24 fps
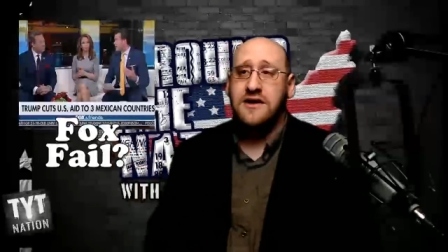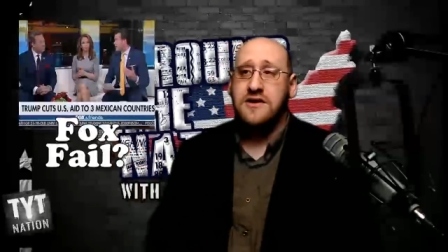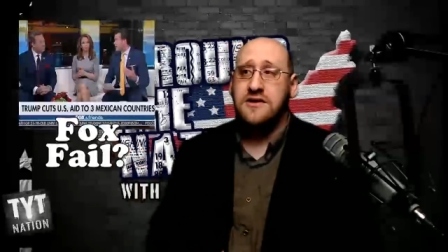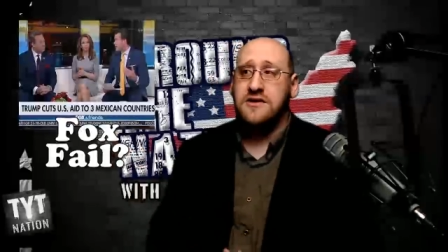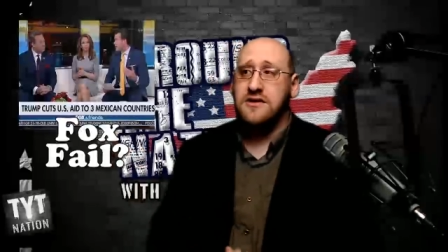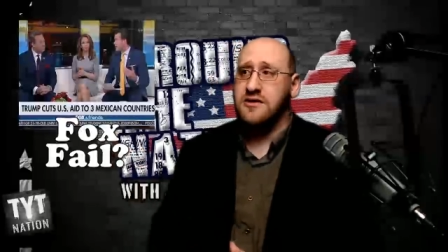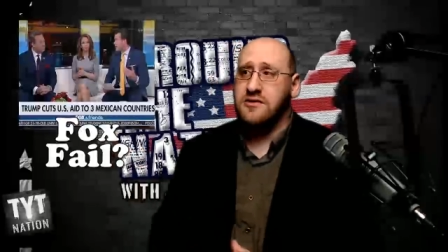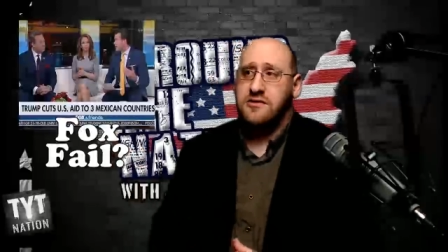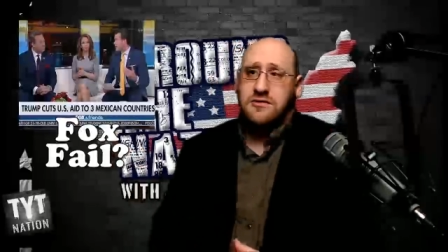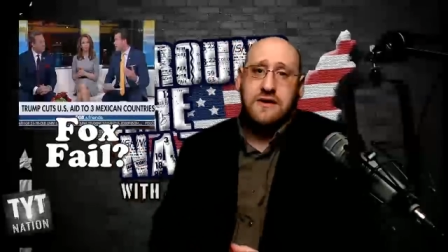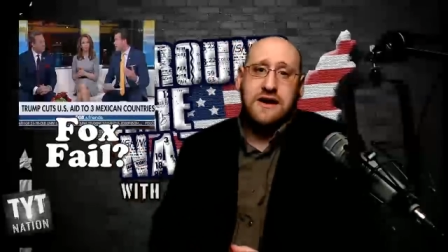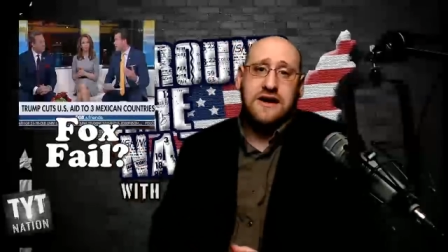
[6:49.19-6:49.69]

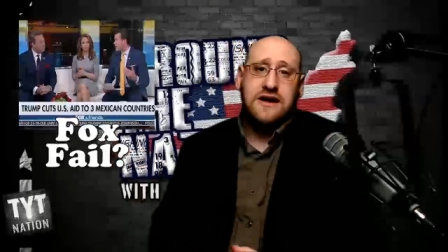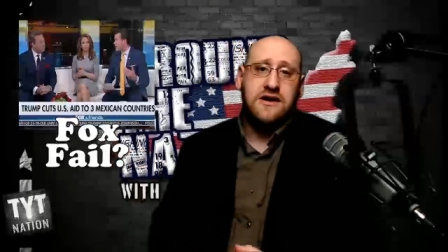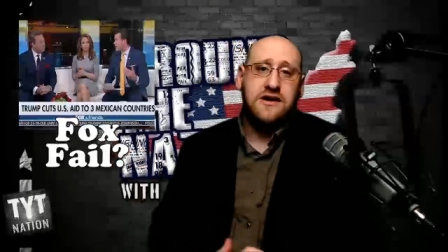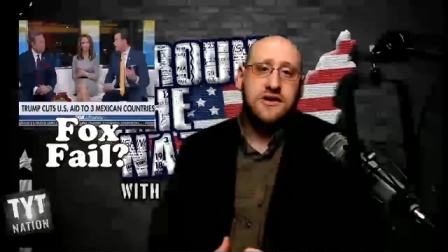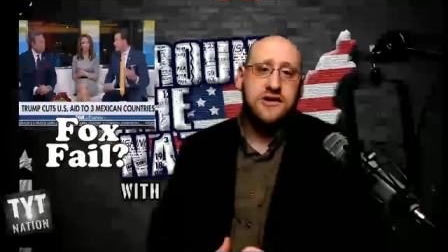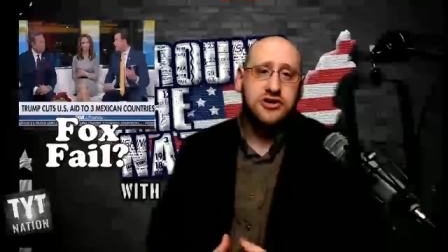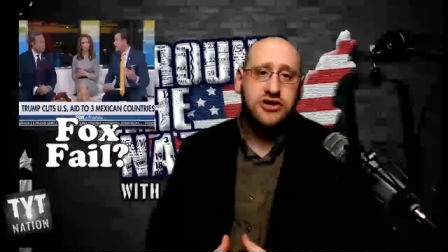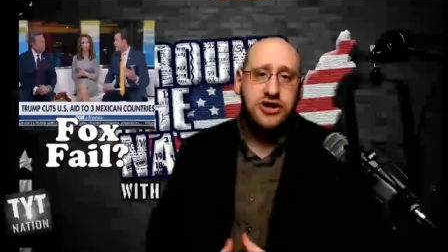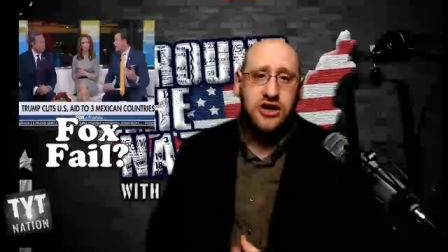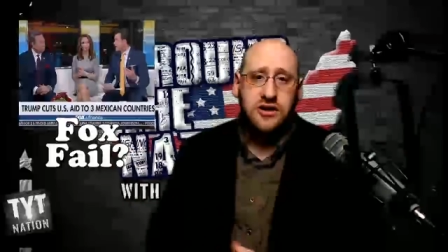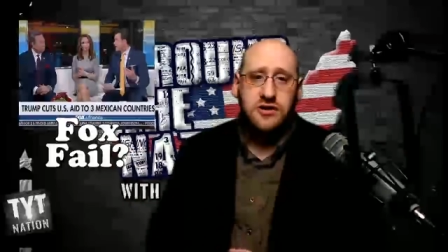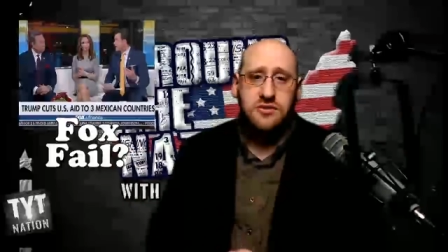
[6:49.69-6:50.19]
you're regular
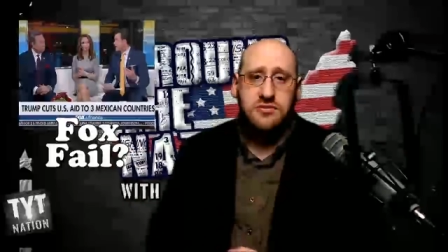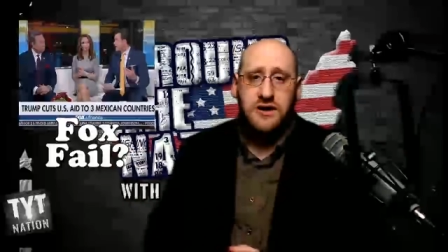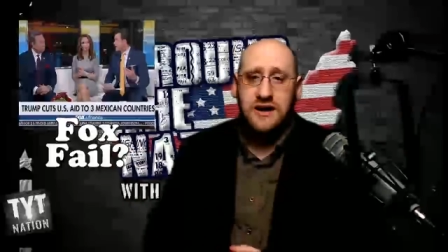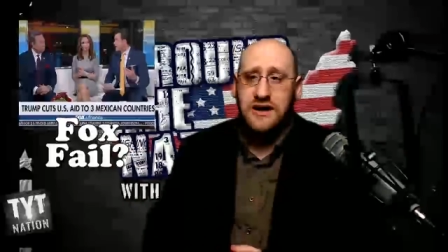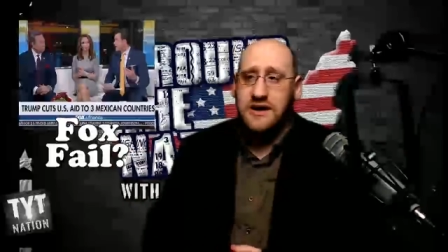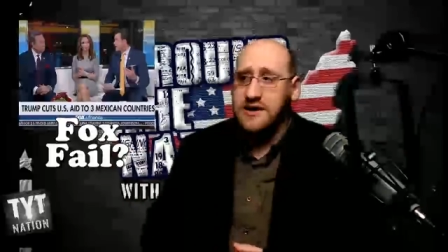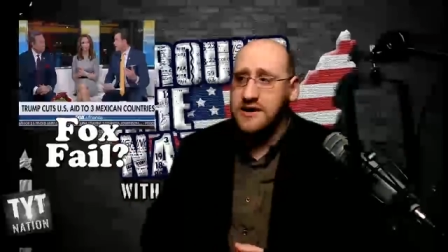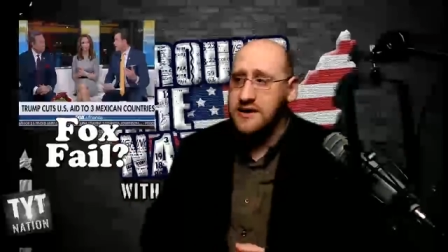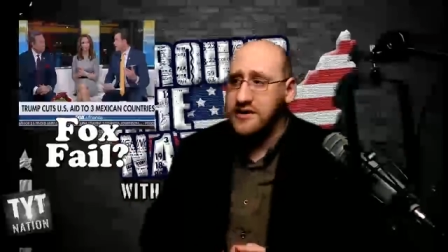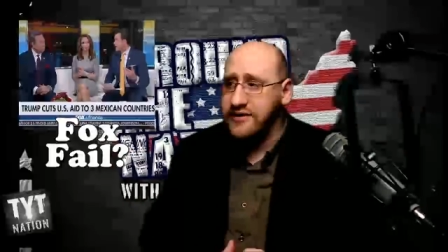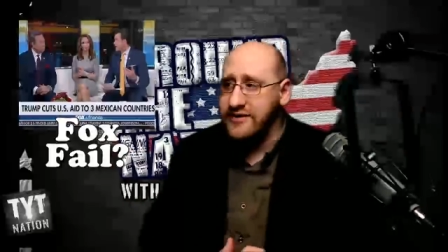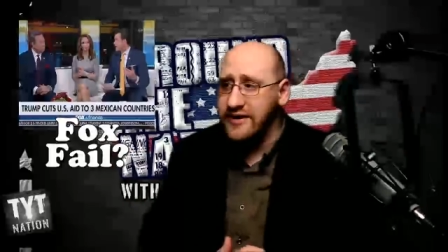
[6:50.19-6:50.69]
Joe,
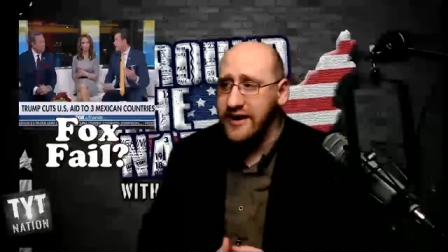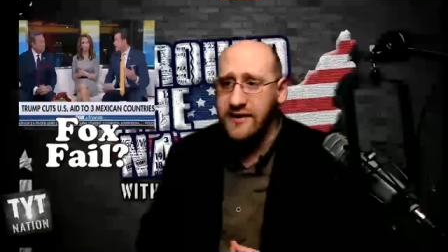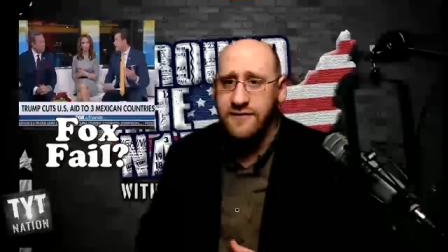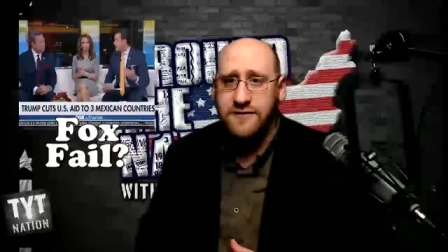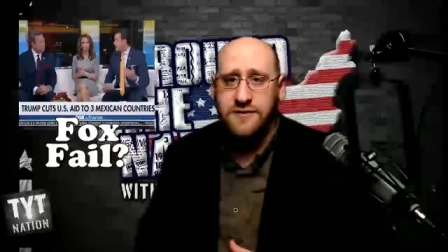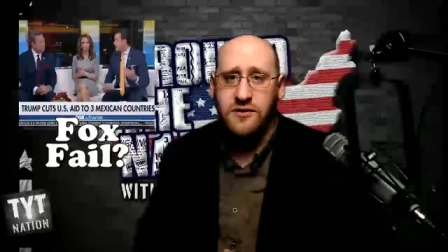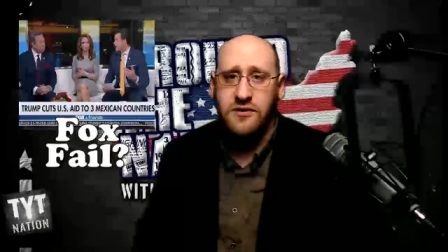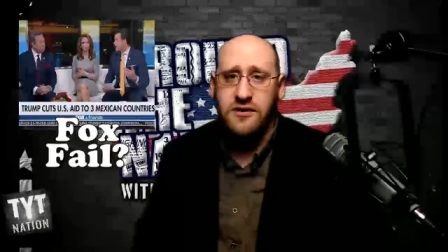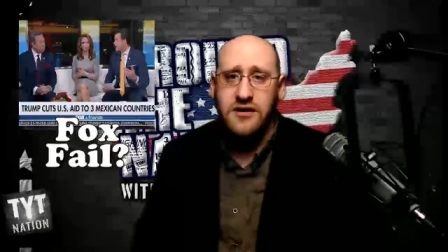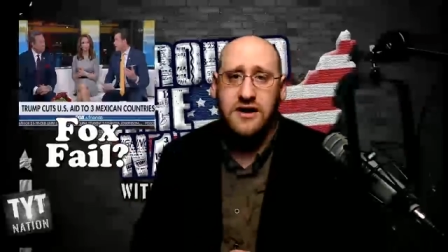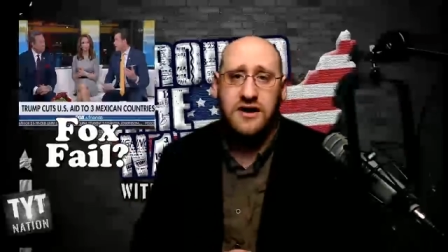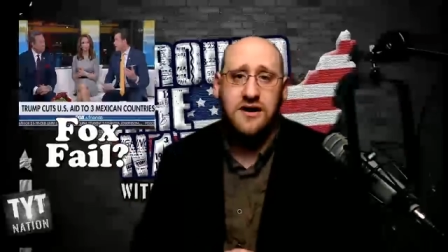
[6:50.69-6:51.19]
regular stiff,
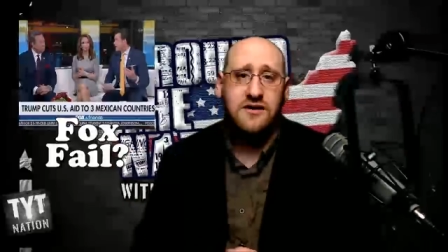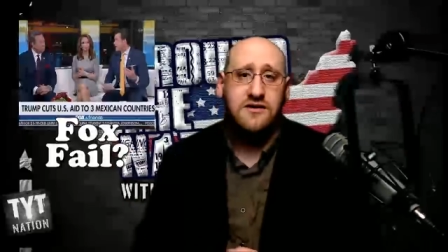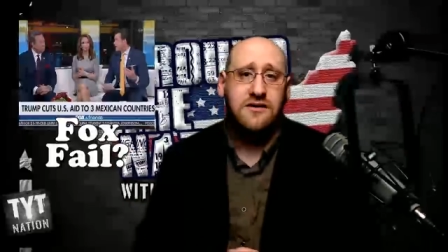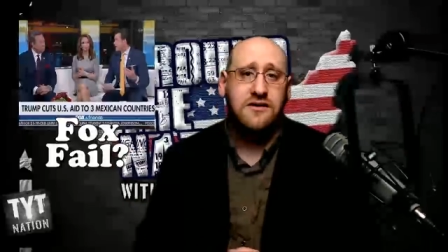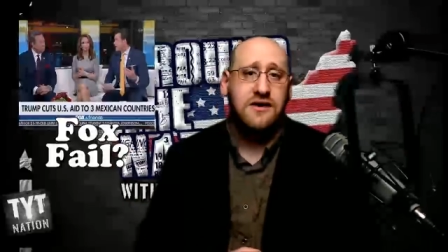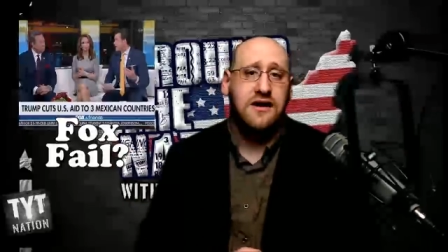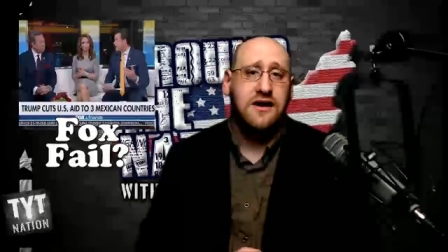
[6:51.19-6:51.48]
working